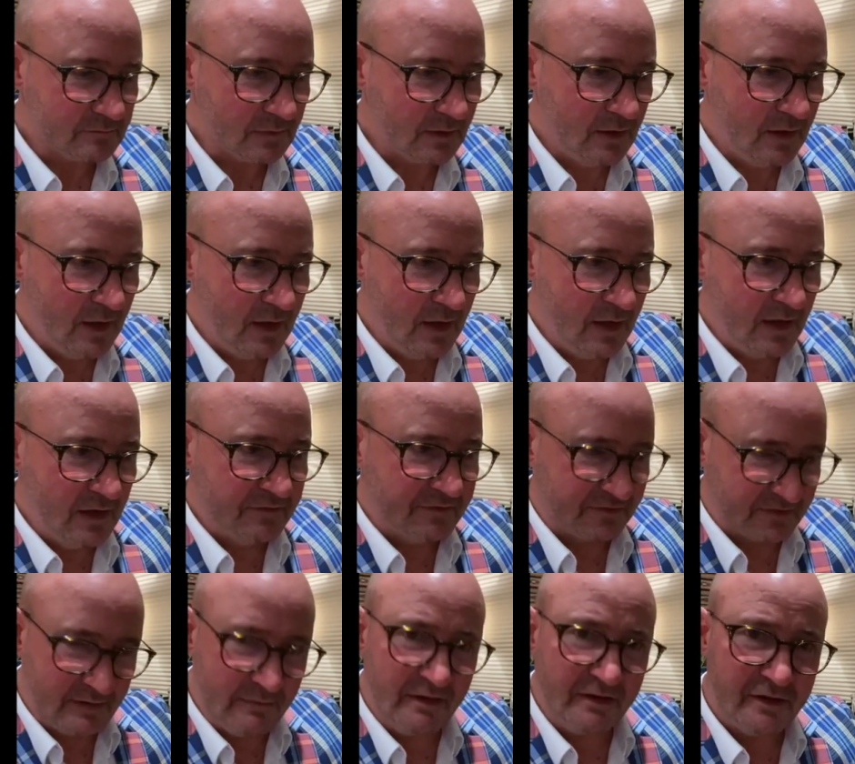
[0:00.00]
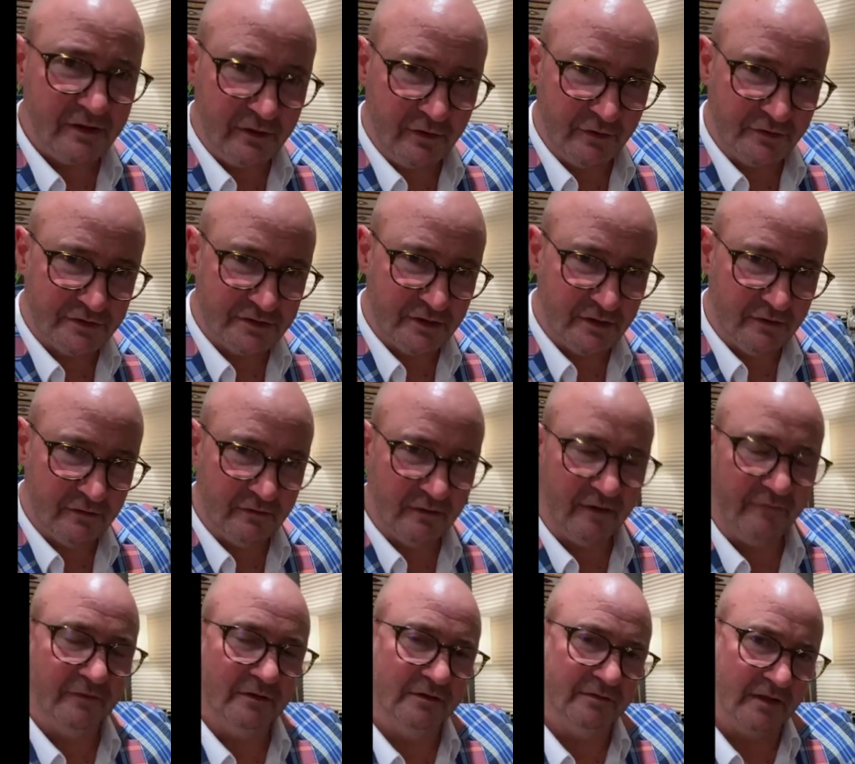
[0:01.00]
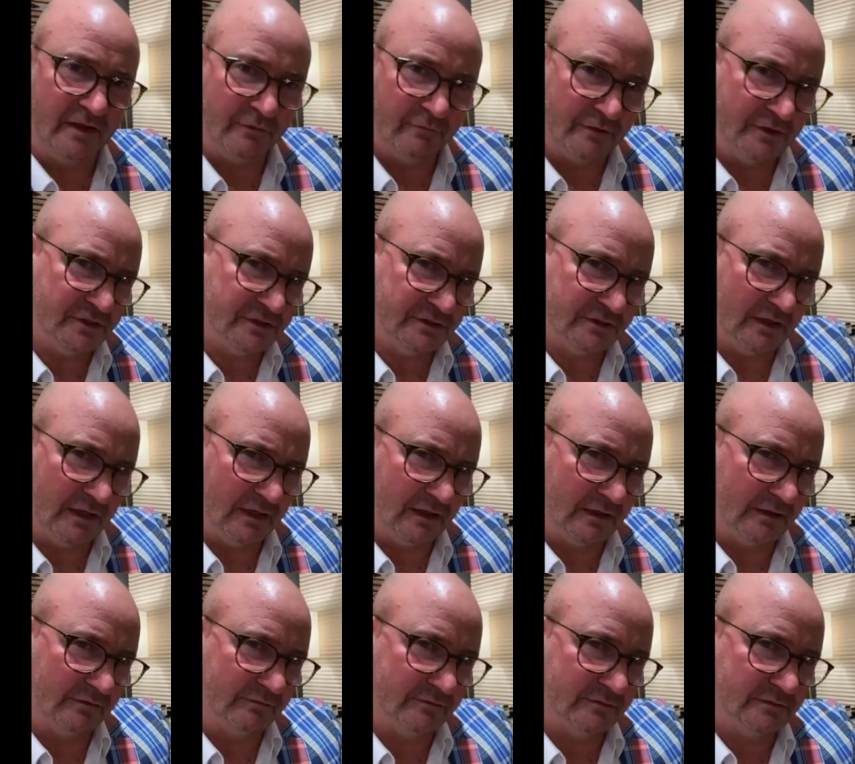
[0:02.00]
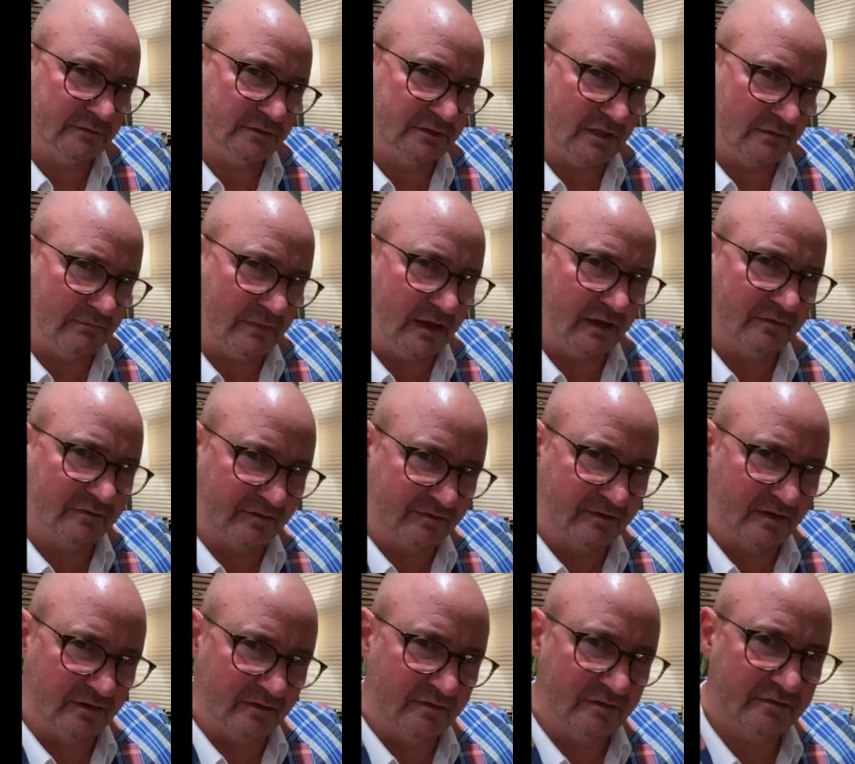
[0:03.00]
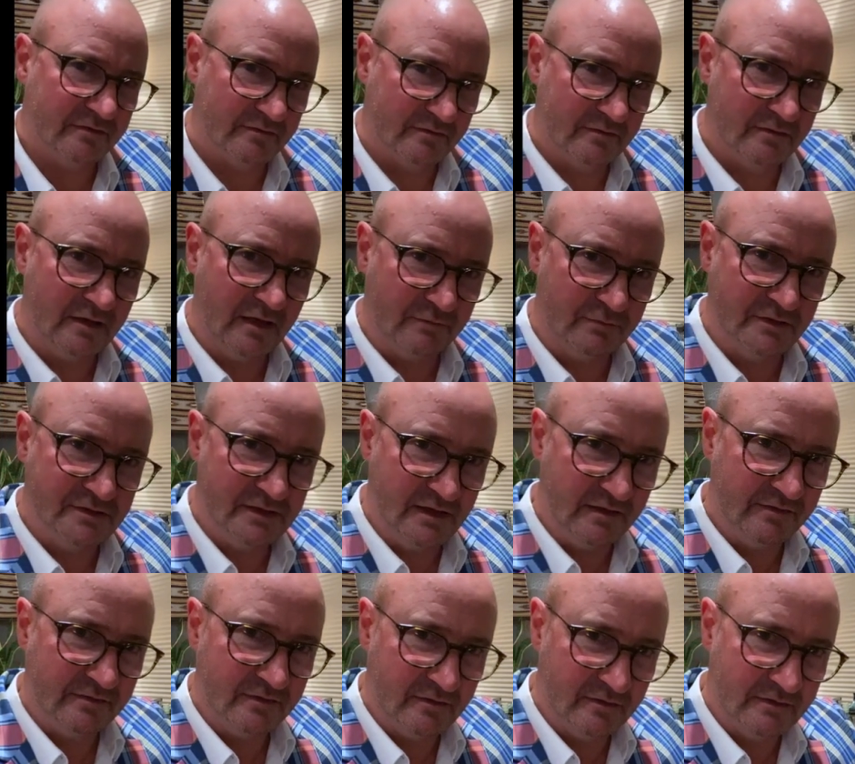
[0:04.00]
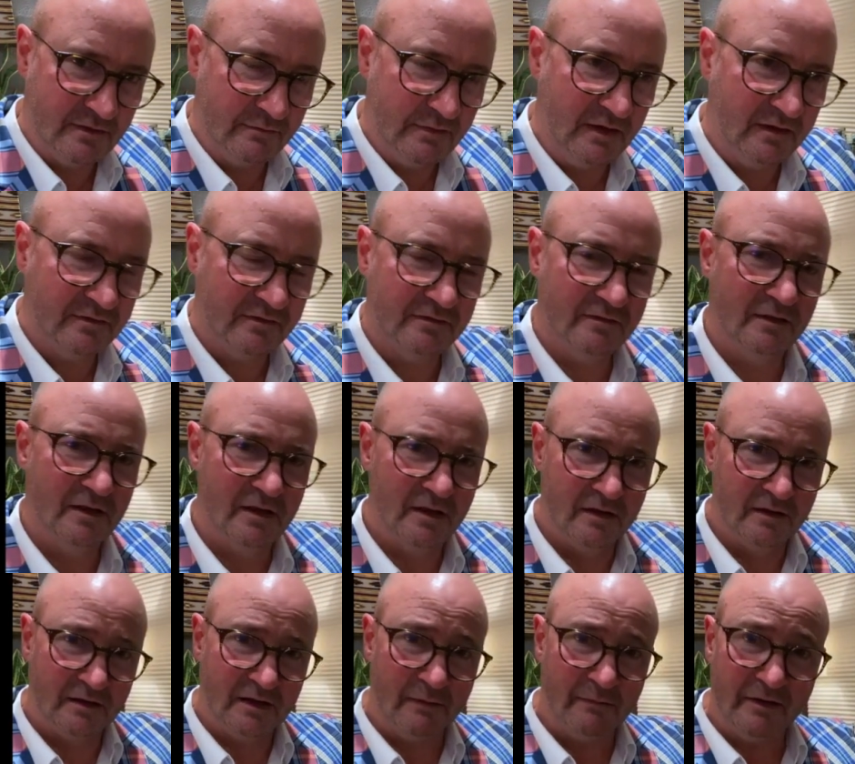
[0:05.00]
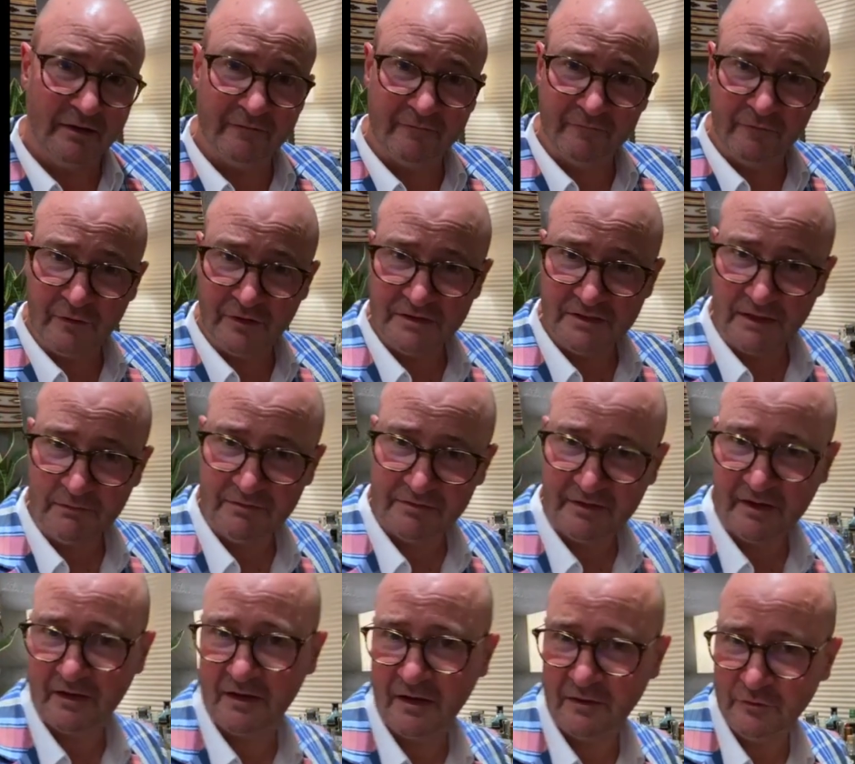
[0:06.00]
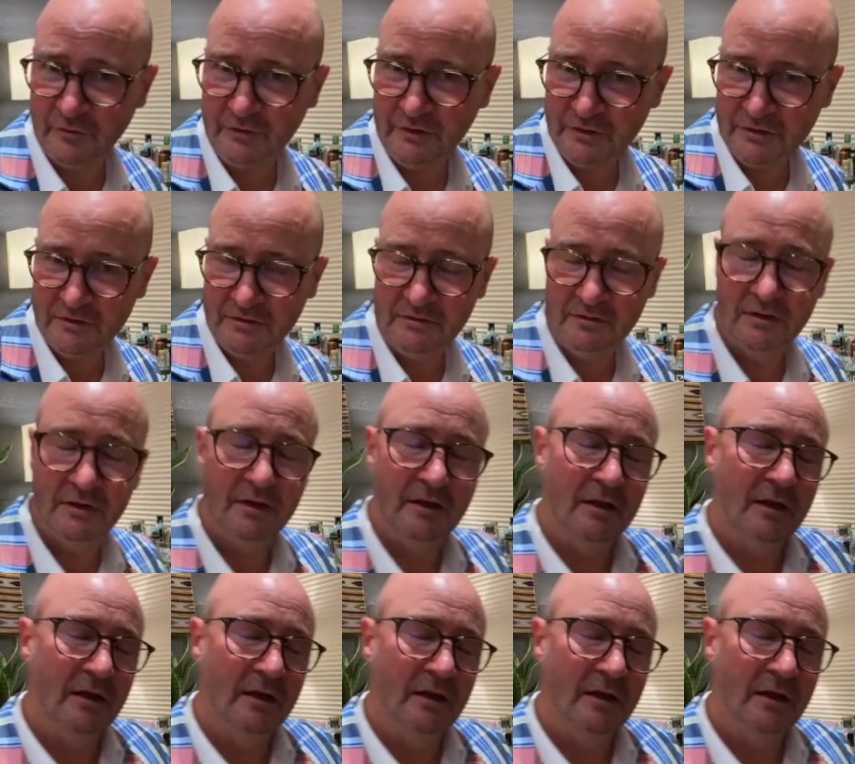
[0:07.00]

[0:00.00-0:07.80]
So it's come out of Kyoto. English uh, gin makers, distillers, expertise on the mix. Come out of a very deep sake tradition,